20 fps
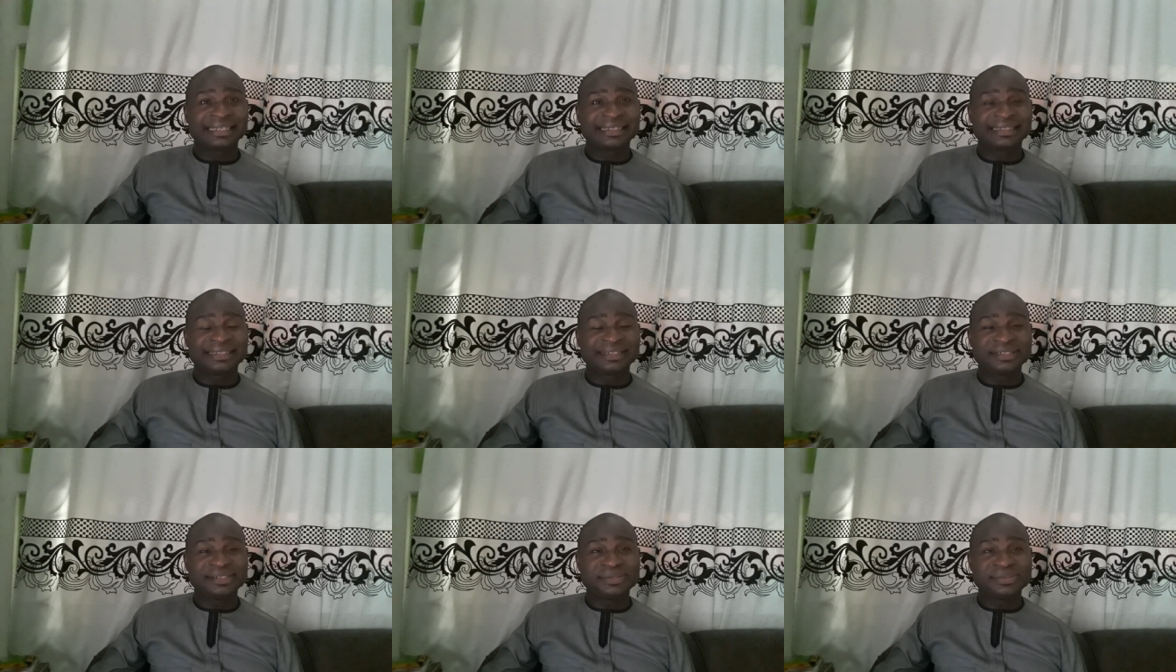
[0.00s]

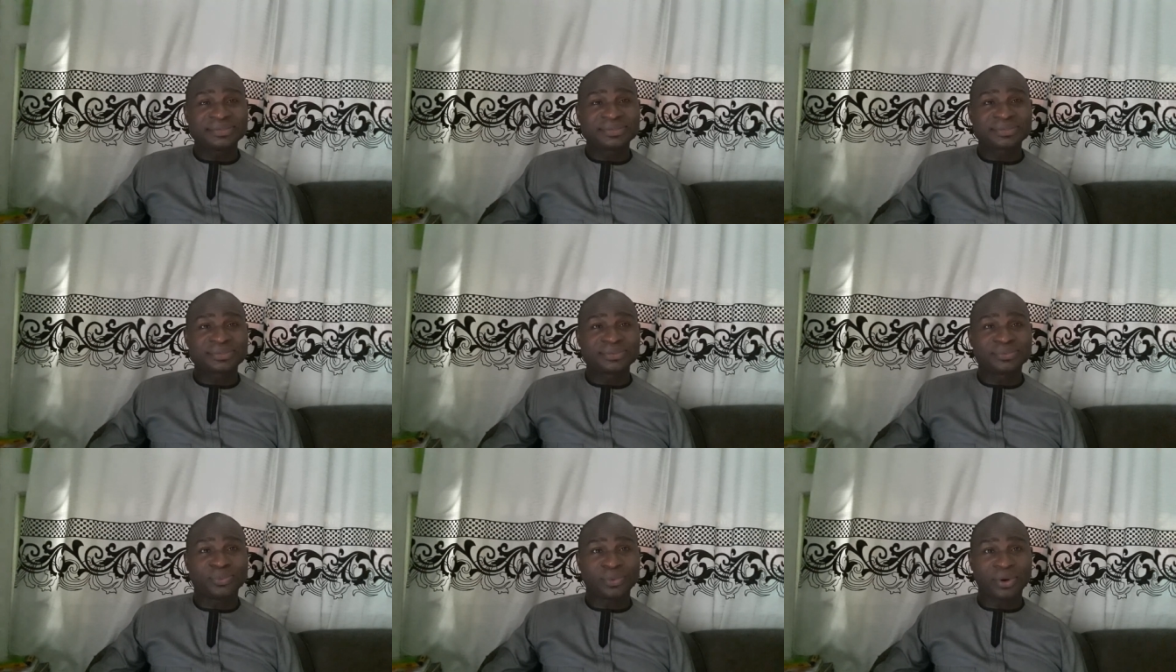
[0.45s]
they used
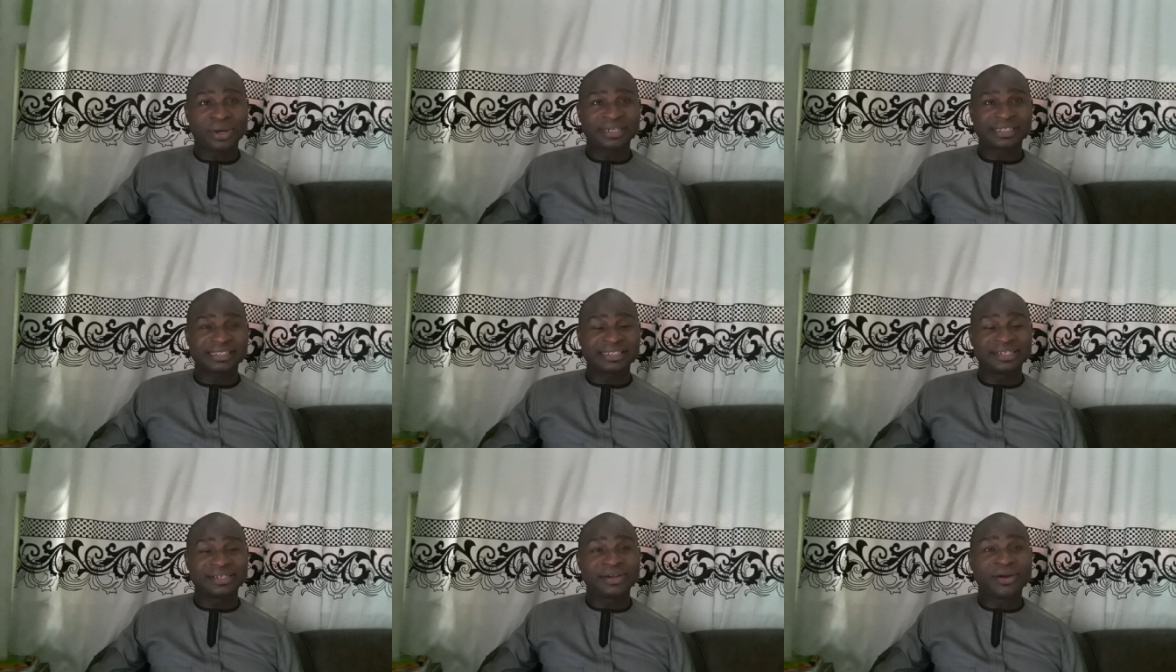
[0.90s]
to work
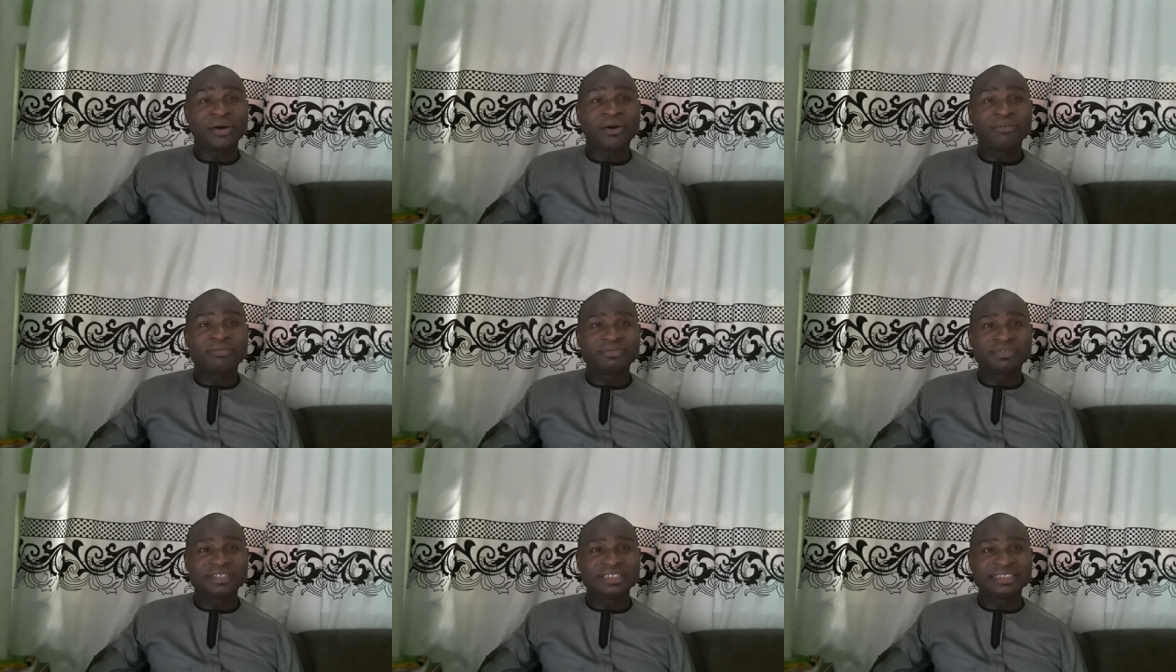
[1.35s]
in the
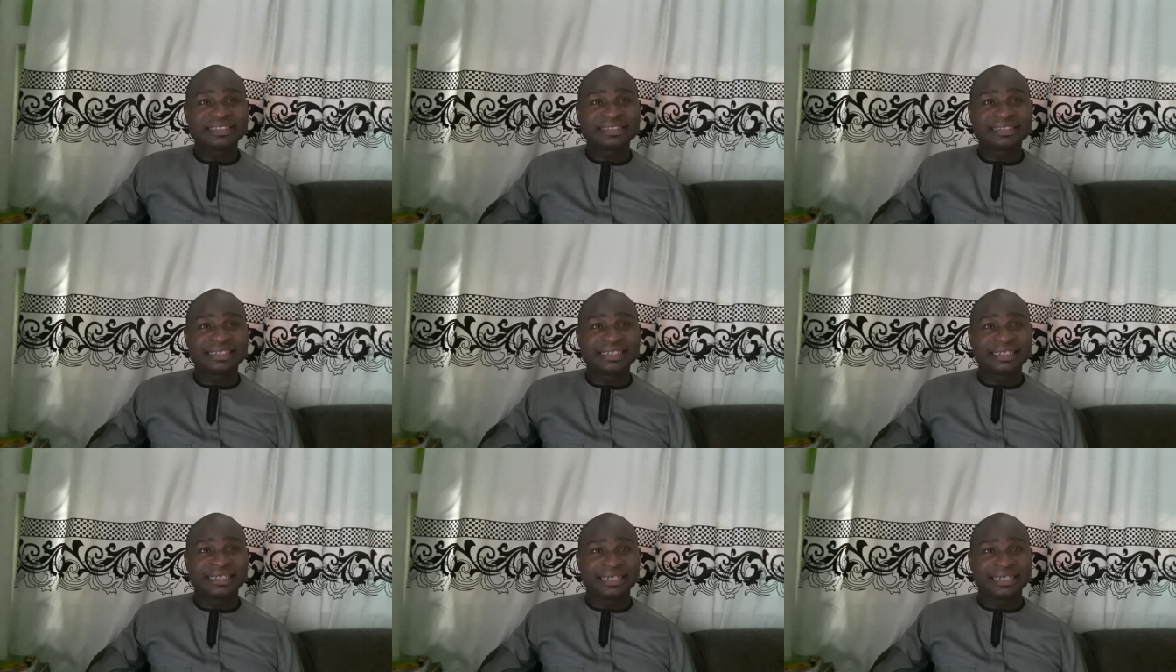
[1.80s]
office,